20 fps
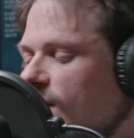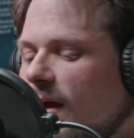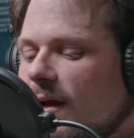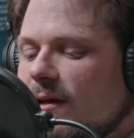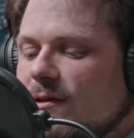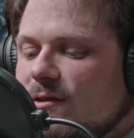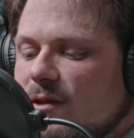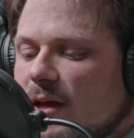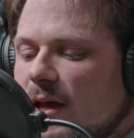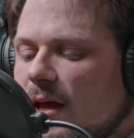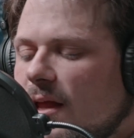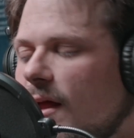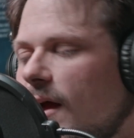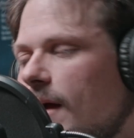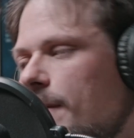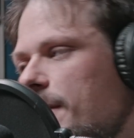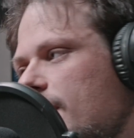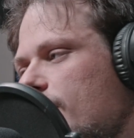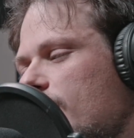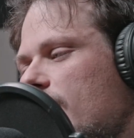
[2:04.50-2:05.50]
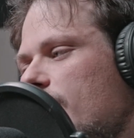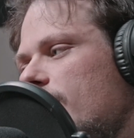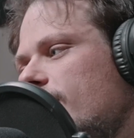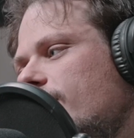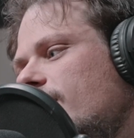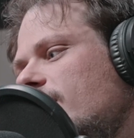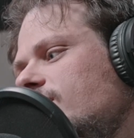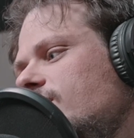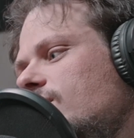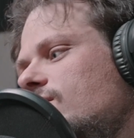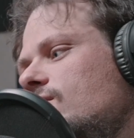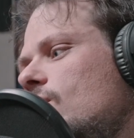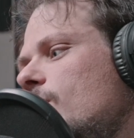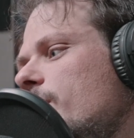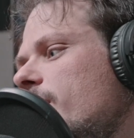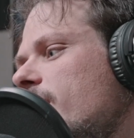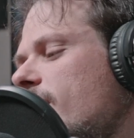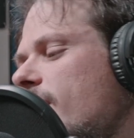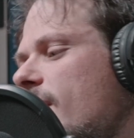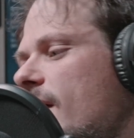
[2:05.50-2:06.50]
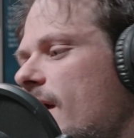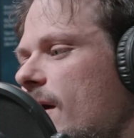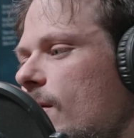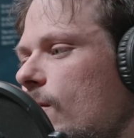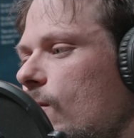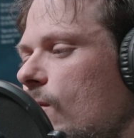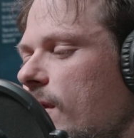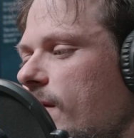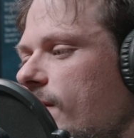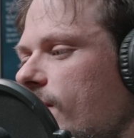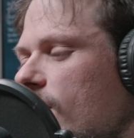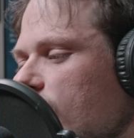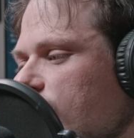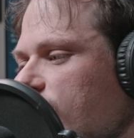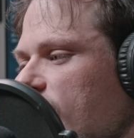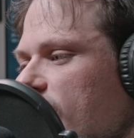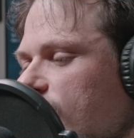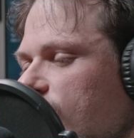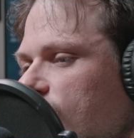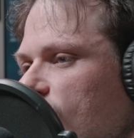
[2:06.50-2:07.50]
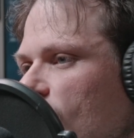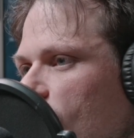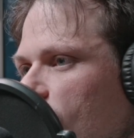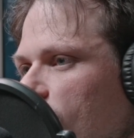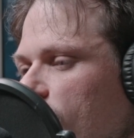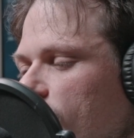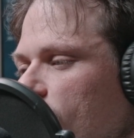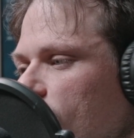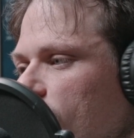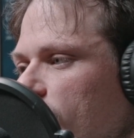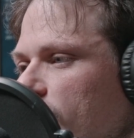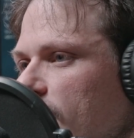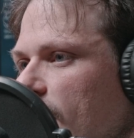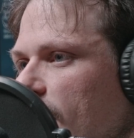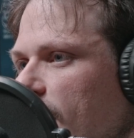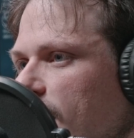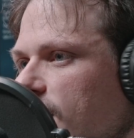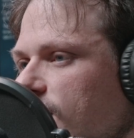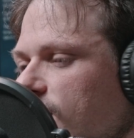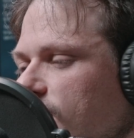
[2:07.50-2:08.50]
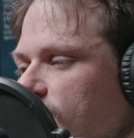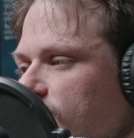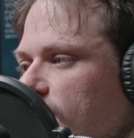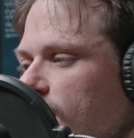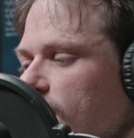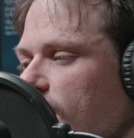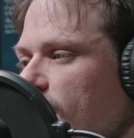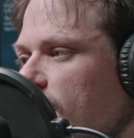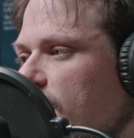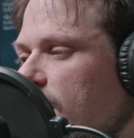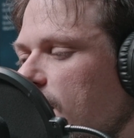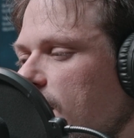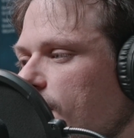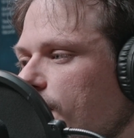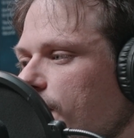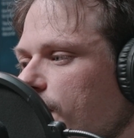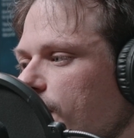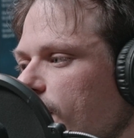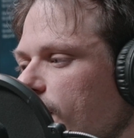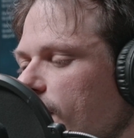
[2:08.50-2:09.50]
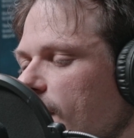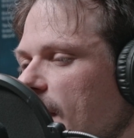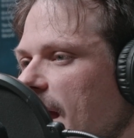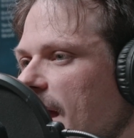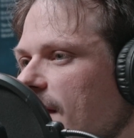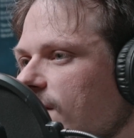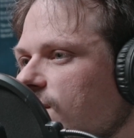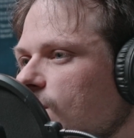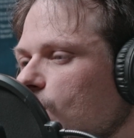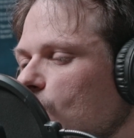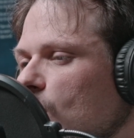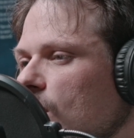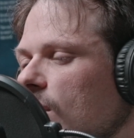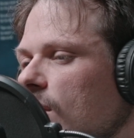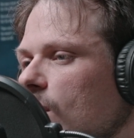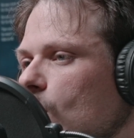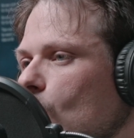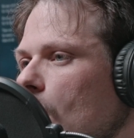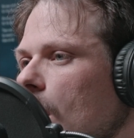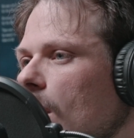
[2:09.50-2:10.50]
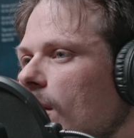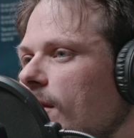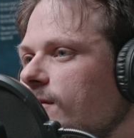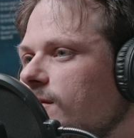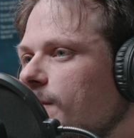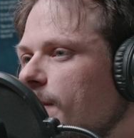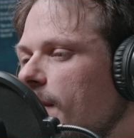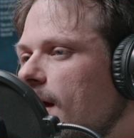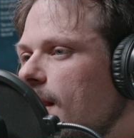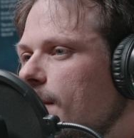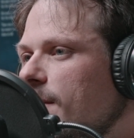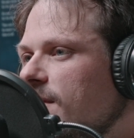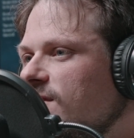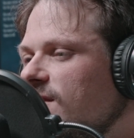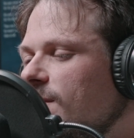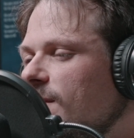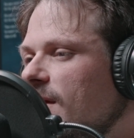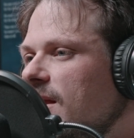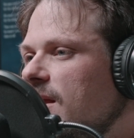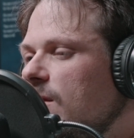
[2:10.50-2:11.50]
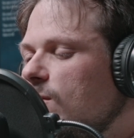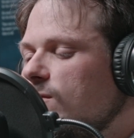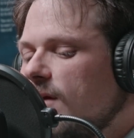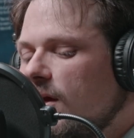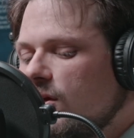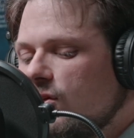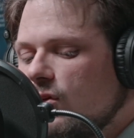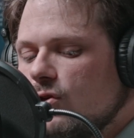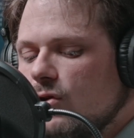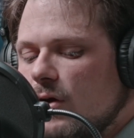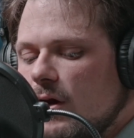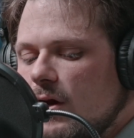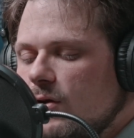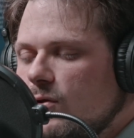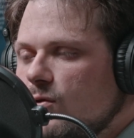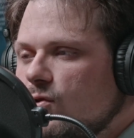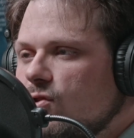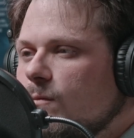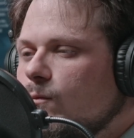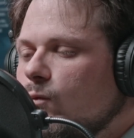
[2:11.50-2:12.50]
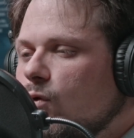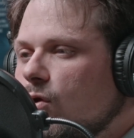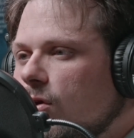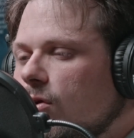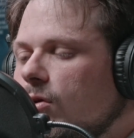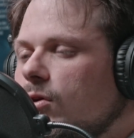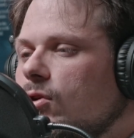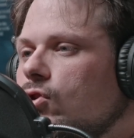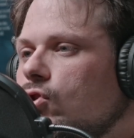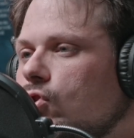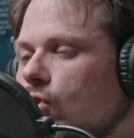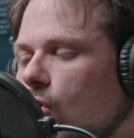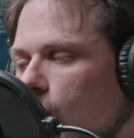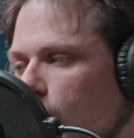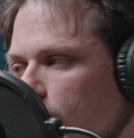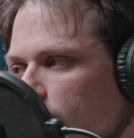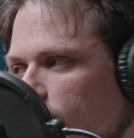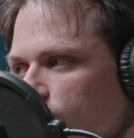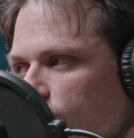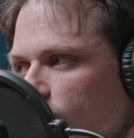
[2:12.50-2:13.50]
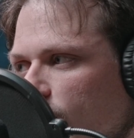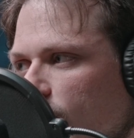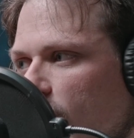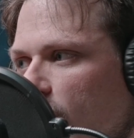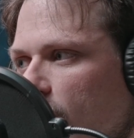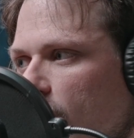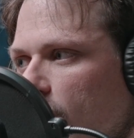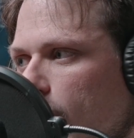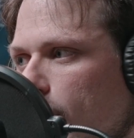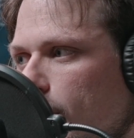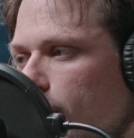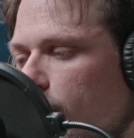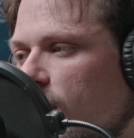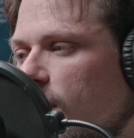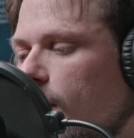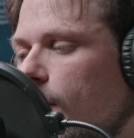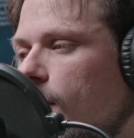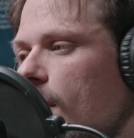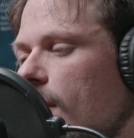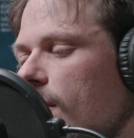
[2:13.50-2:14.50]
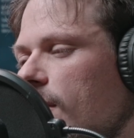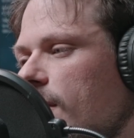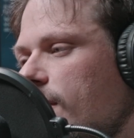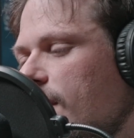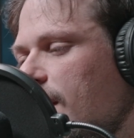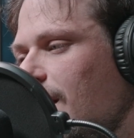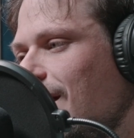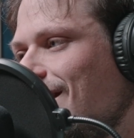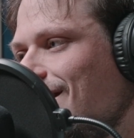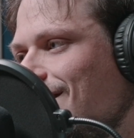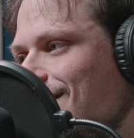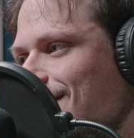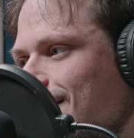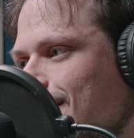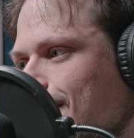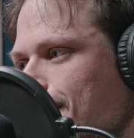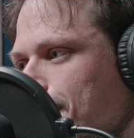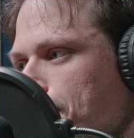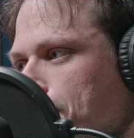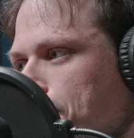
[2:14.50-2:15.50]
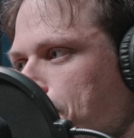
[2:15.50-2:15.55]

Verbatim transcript: like I said, I mean, my professor told me that when he first got started in the early '90s, he seemed like he had some really good qualities about him. It seemed like he was actually trying to do some really good journalism. Um, but the the thing is,